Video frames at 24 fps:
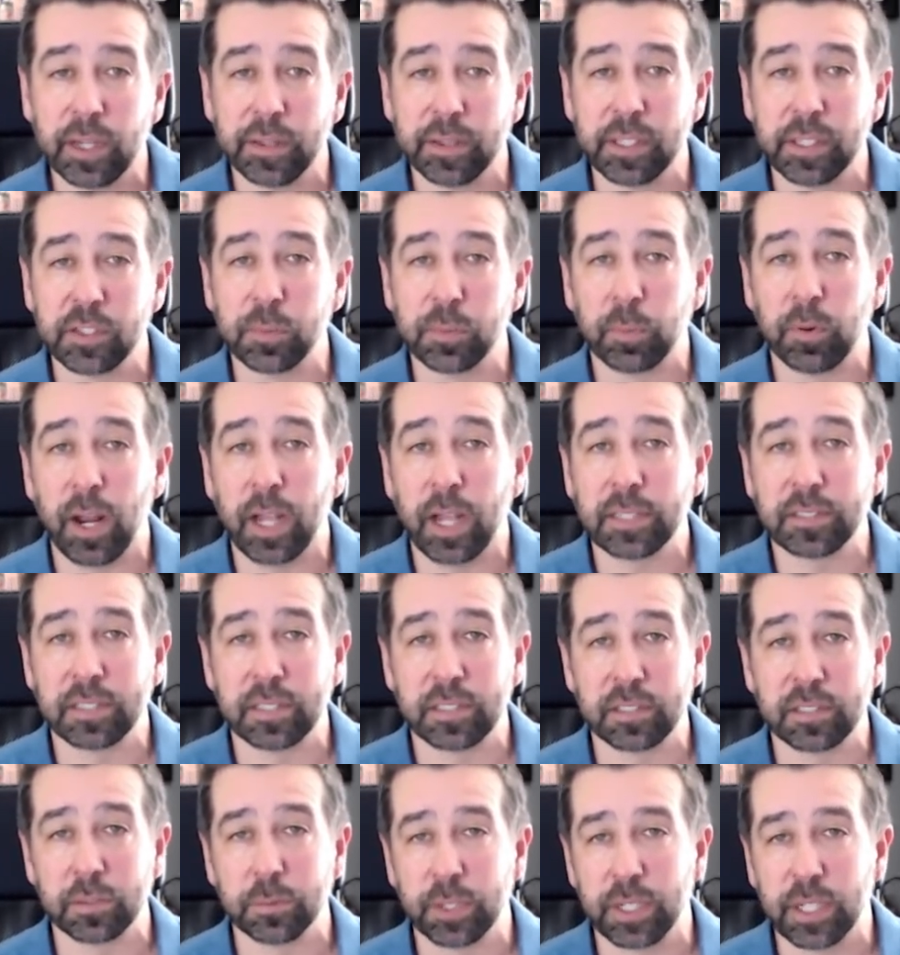this
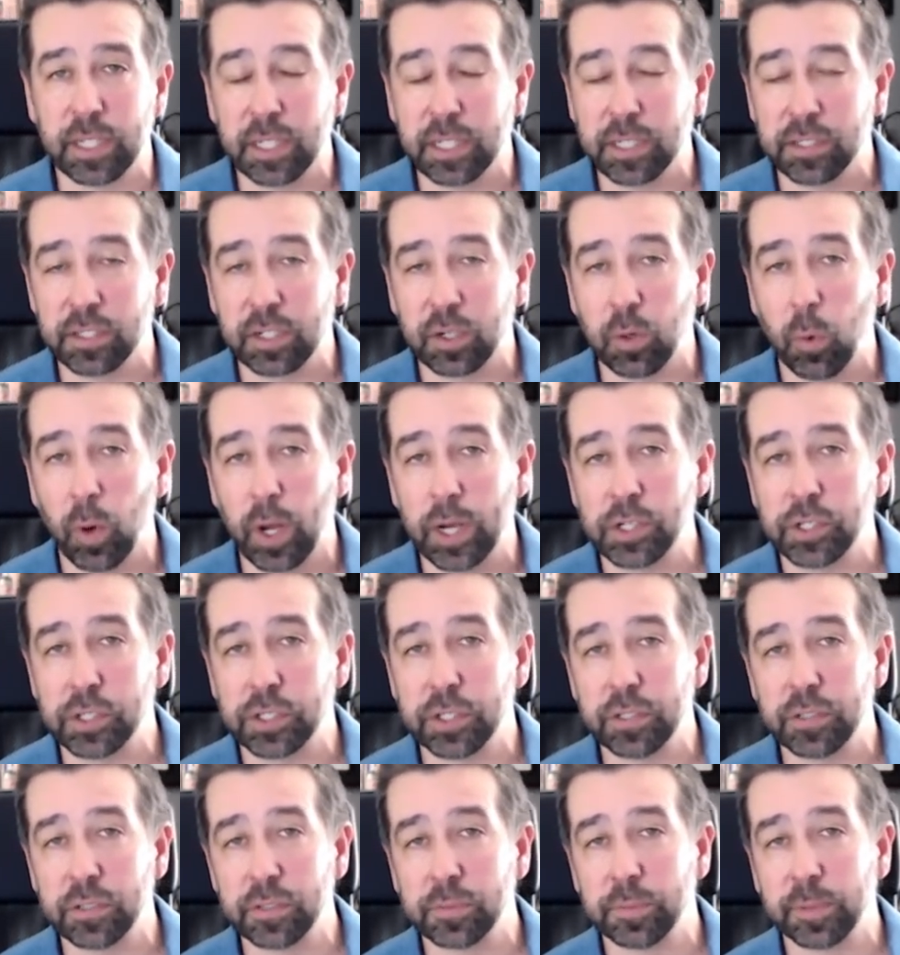process so we can get to
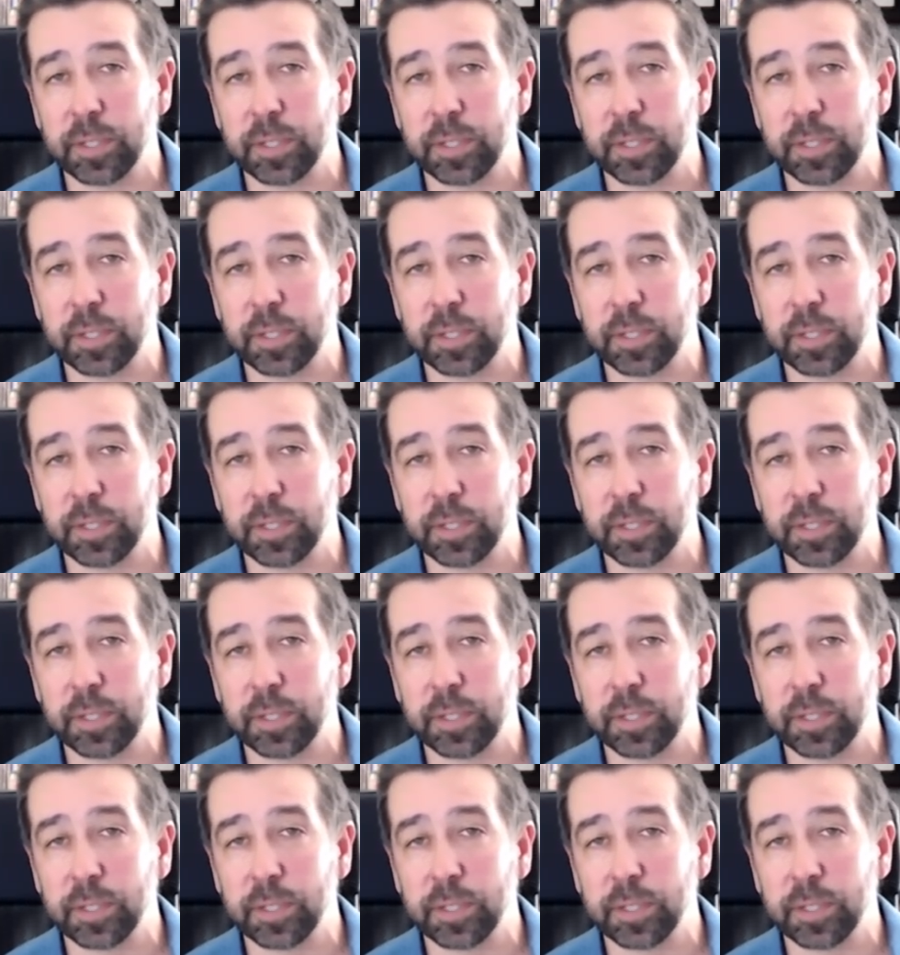questions,